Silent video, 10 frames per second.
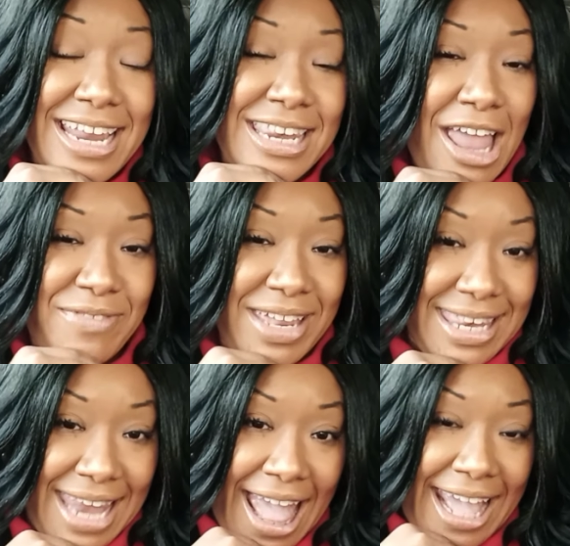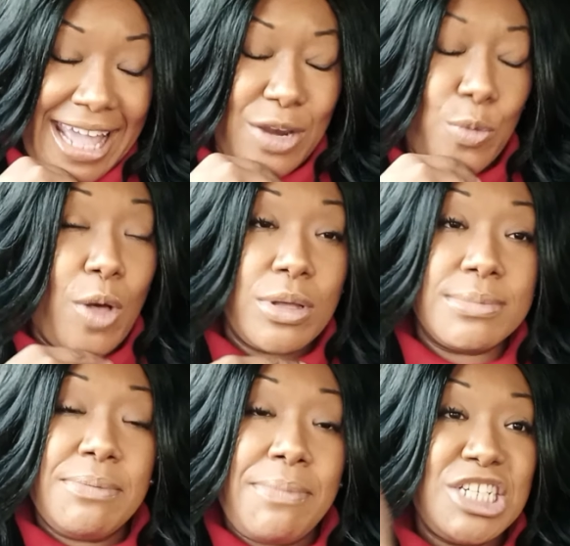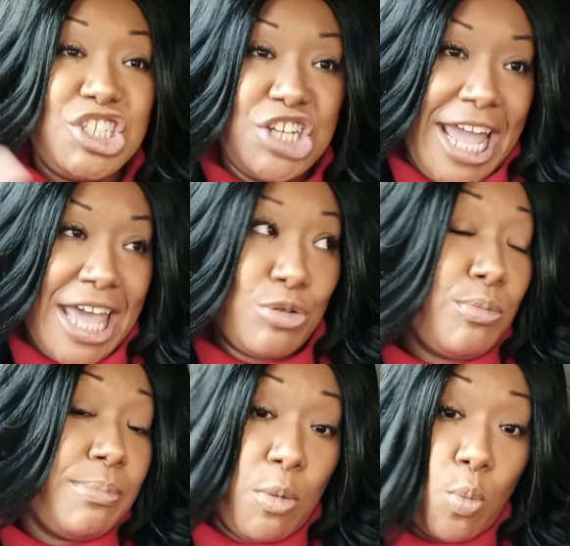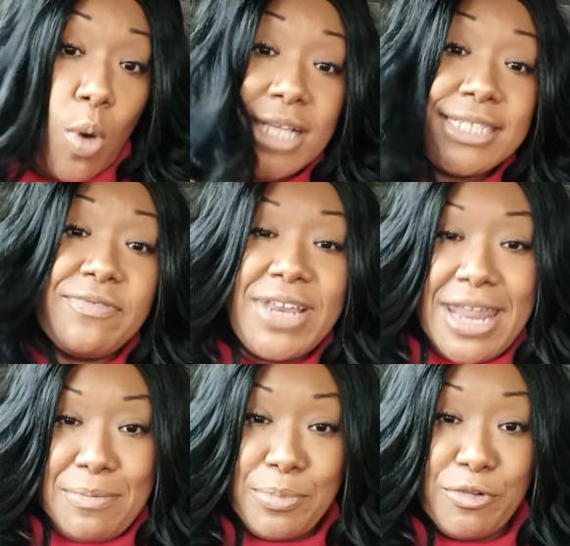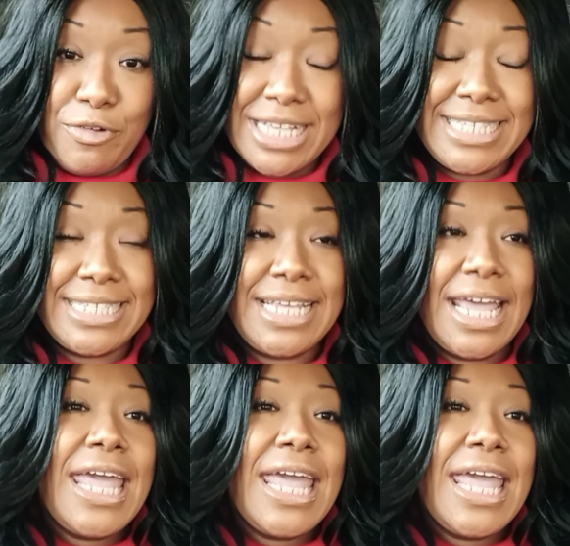Love and light. Welcome to my channel, Memoirs of an Empress.